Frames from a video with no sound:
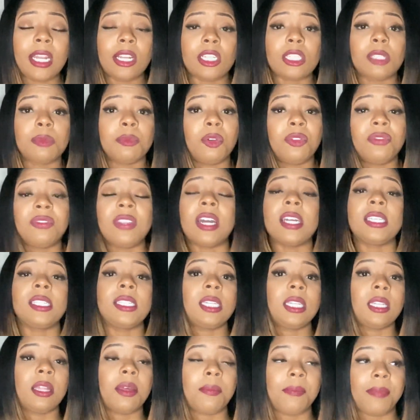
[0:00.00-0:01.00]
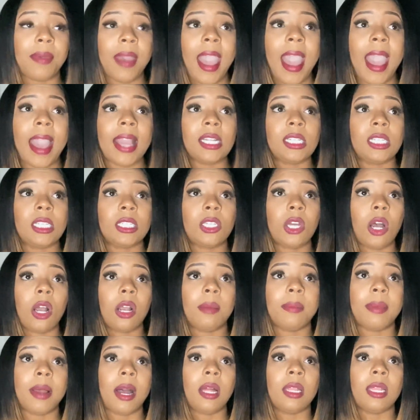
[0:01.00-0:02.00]
moved us to the back to talk
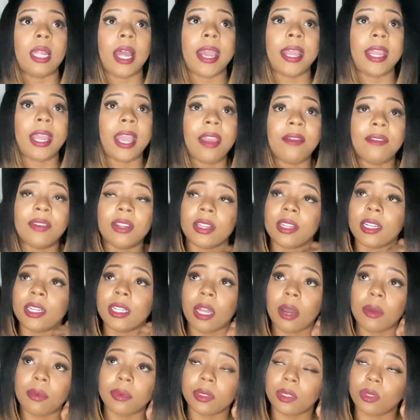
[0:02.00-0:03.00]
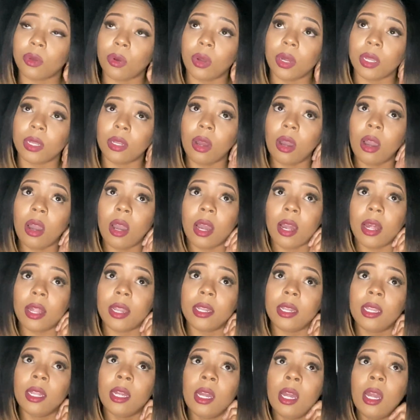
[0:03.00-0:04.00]
about everything that was going
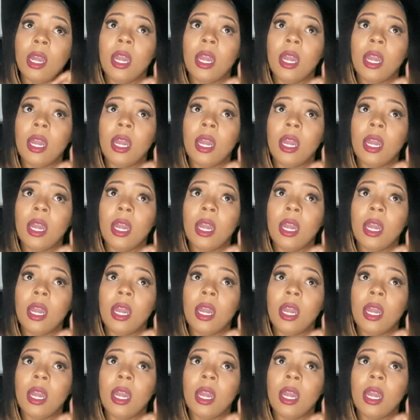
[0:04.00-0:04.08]
on.